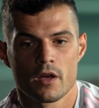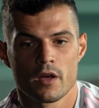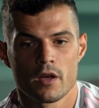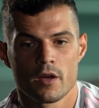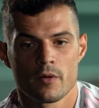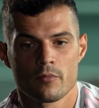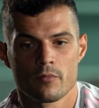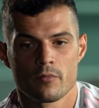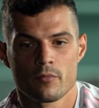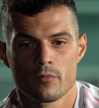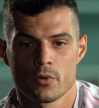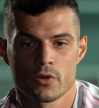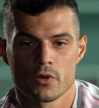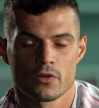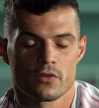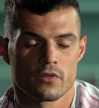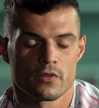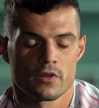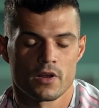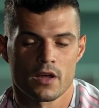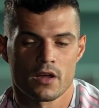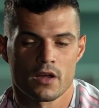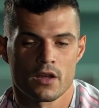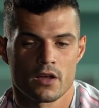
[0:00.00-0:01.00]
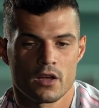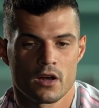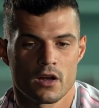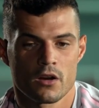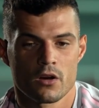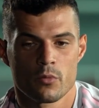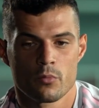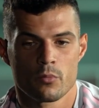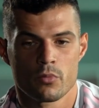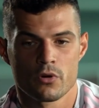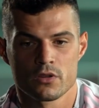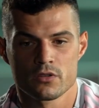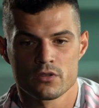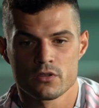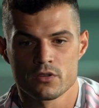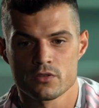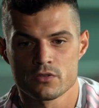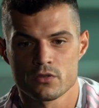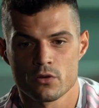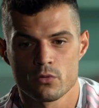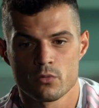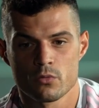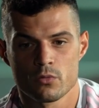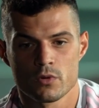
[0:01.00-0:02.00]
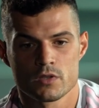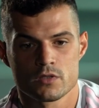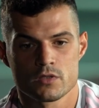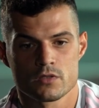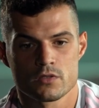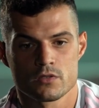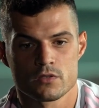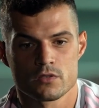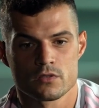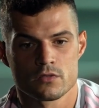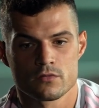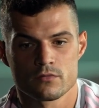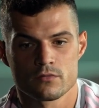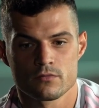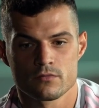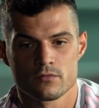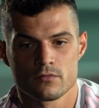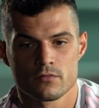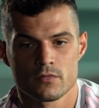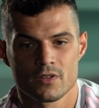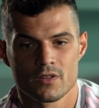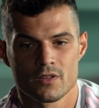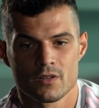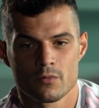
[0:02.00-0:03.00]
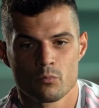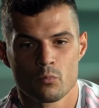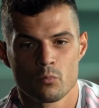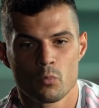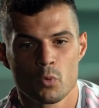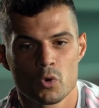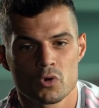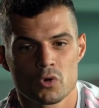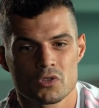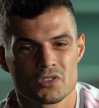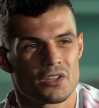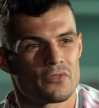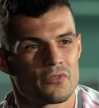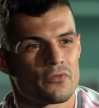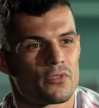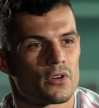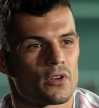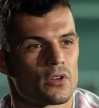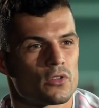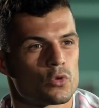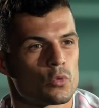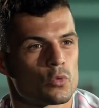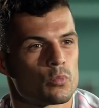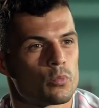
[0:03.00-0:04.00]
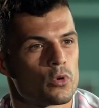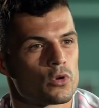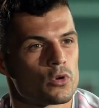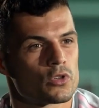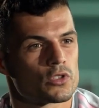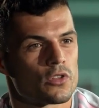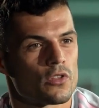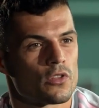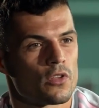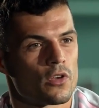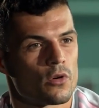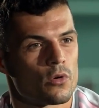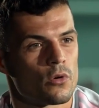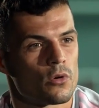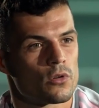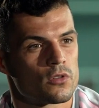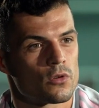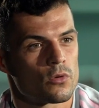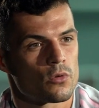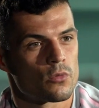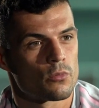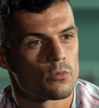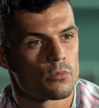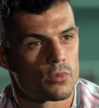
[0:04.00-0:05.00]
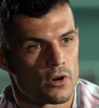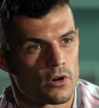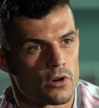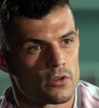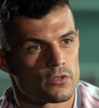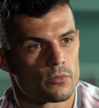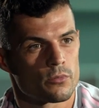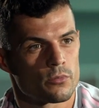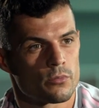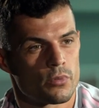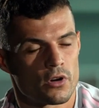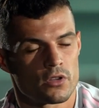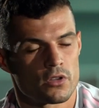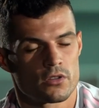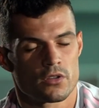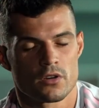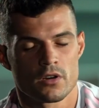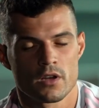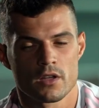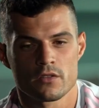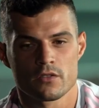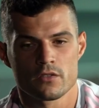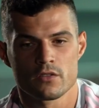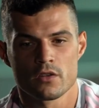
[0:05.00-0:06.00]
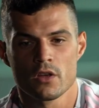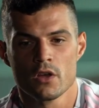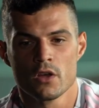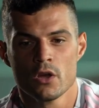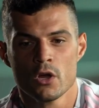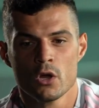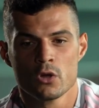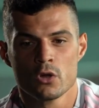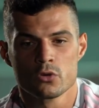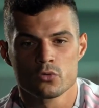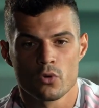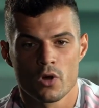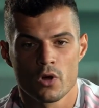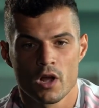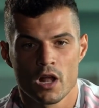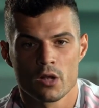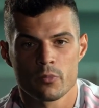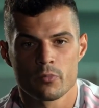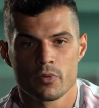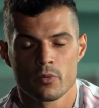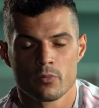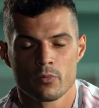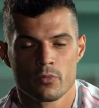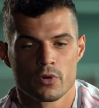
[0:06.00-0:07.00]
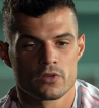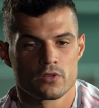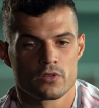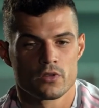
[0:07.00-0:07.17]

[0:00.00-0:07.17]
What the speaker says: But like a younger brother, it's always more difficult to push the older brother and to help him.